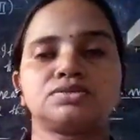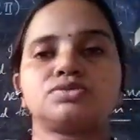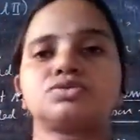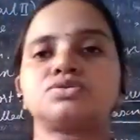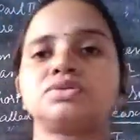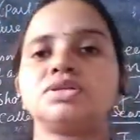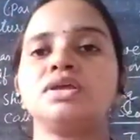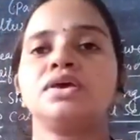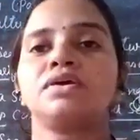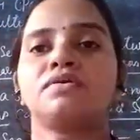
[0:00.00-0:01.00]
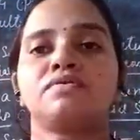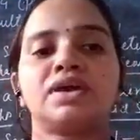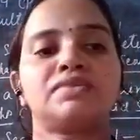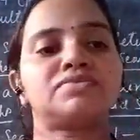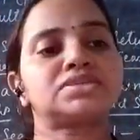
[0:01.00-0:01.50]
So student, we
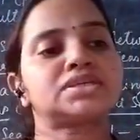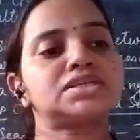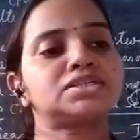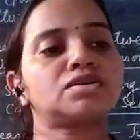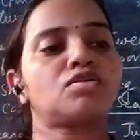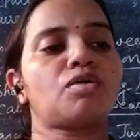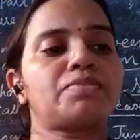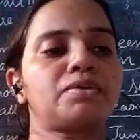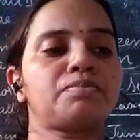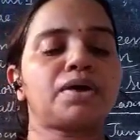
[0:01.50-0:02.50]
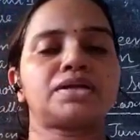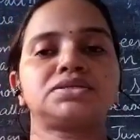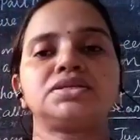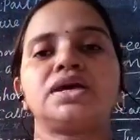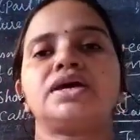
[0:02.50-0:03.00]
have discussed the cropping pattern,